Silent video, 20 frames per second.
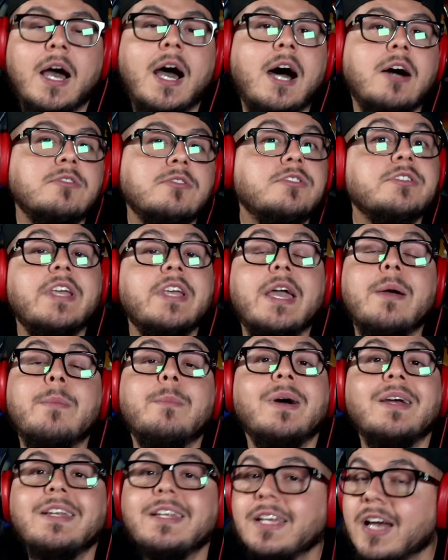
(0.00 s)
How to get
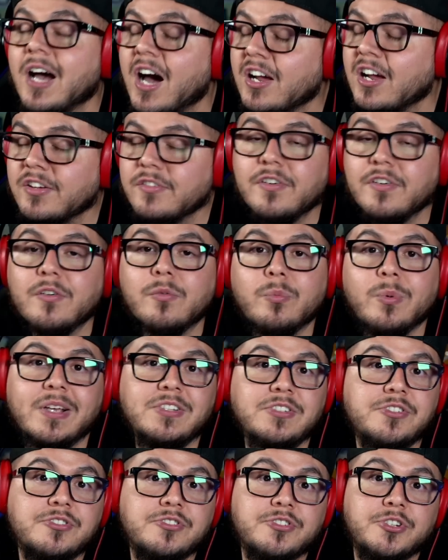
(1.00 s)
money out of a
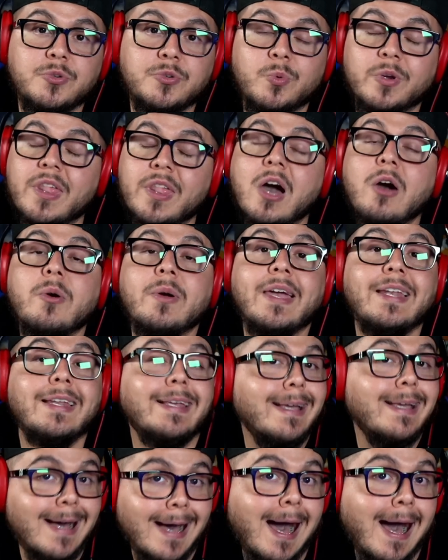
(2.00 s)
register without
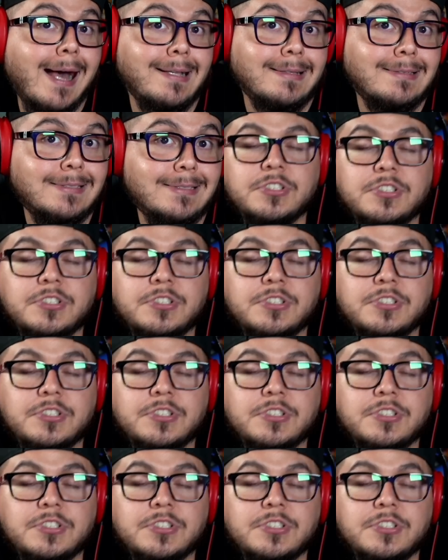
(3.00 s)
getting caught?